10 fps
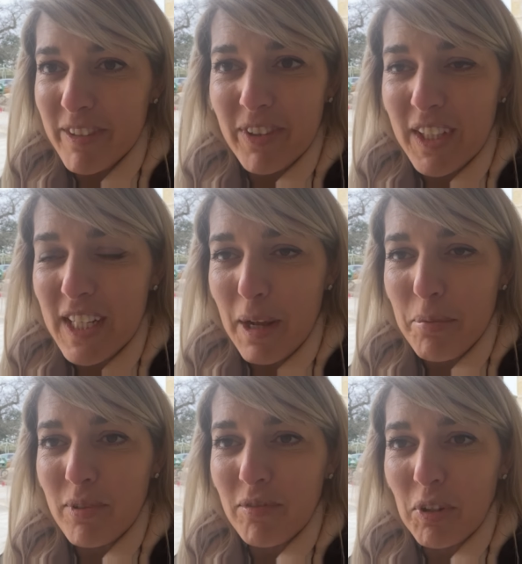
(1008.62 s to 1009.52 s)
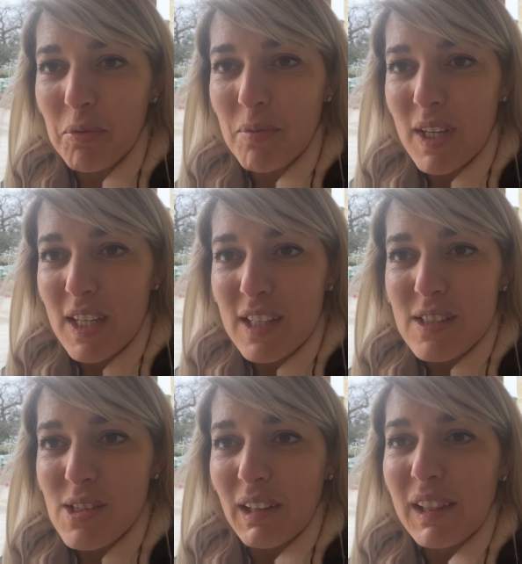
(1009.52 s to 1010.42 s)
filling up the room
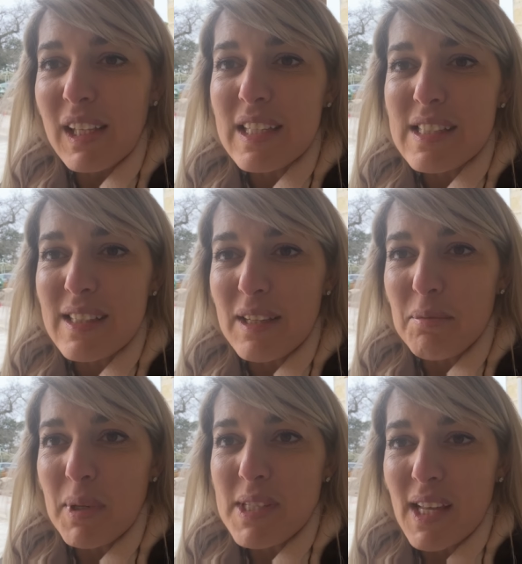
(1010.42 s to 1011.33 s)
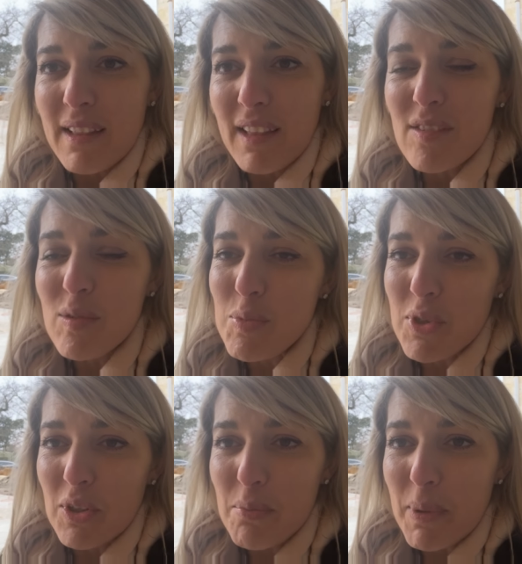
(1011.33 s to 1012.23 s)
so at least it means that that room's
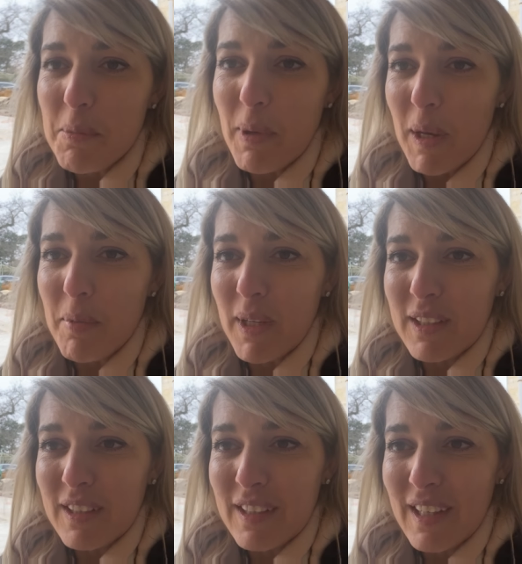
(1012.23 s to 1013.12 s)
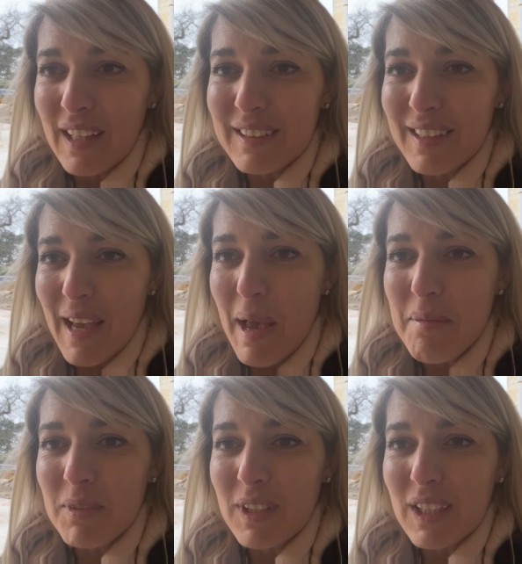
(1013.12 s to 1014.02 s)
gonna bit by bit get
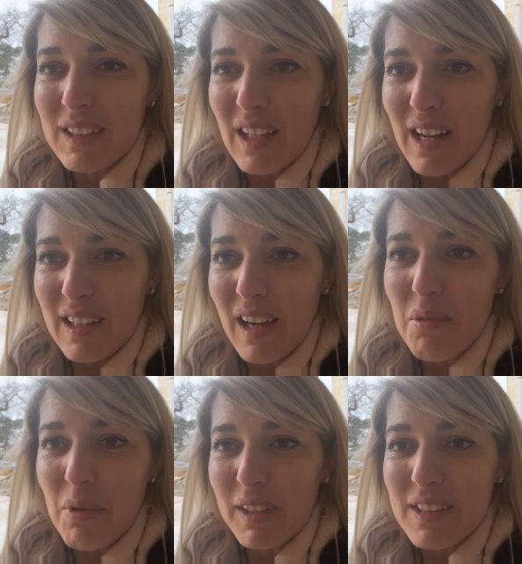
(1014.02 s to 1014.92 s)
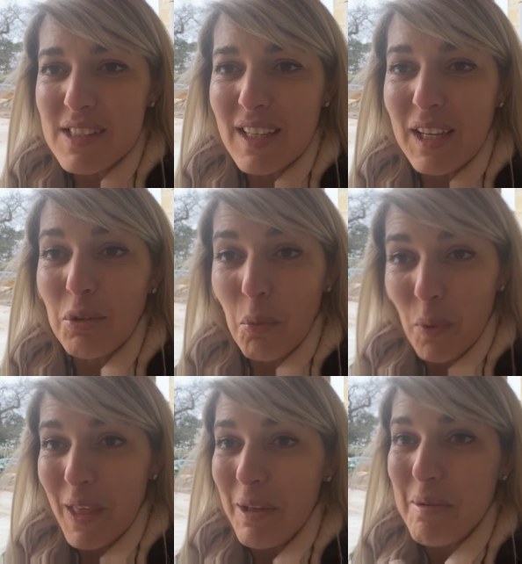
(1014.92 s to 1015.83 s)
emptied and I can't wait to see it
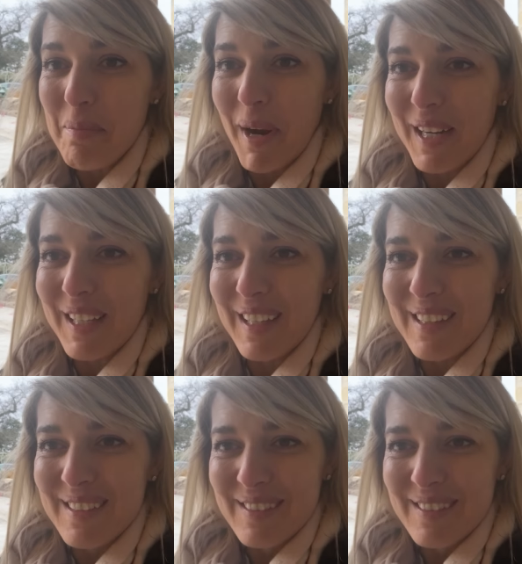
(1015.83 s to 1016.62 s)
without the parquet.